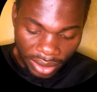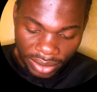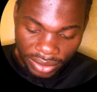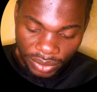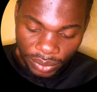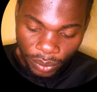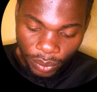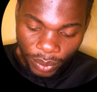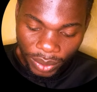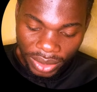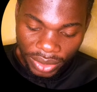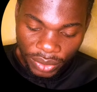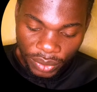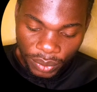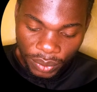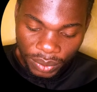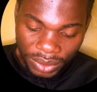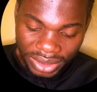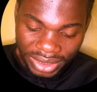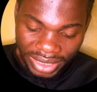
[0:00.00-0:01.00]
So when
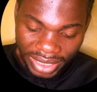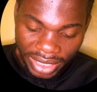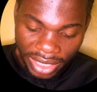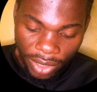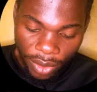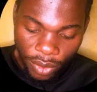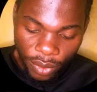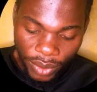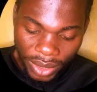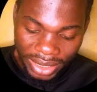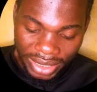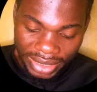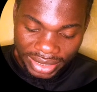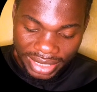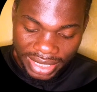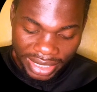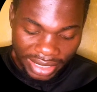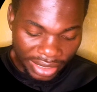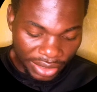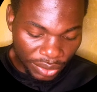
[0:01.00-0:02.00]
you check our working
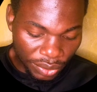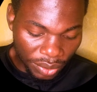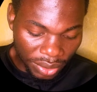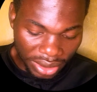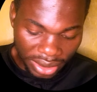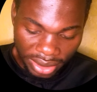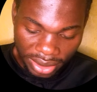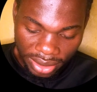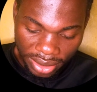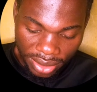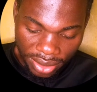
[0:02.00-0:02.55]
directory,